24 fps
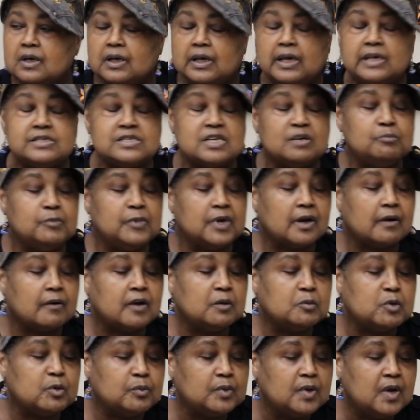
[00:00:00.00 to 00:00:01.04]
He said,
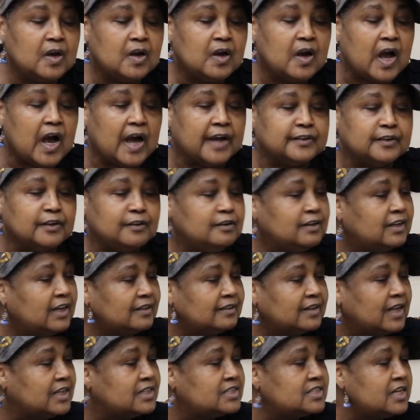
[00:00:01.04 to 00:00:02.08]
Maryemma, I know you
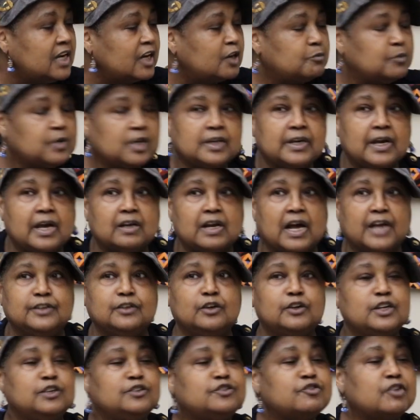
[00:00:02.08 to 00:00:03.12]
got that checkbook out. I
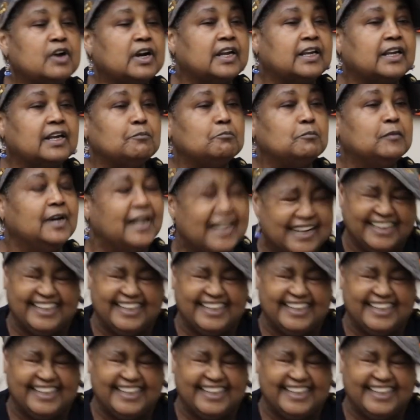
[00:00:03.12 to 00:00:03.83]
know you're trying to get money.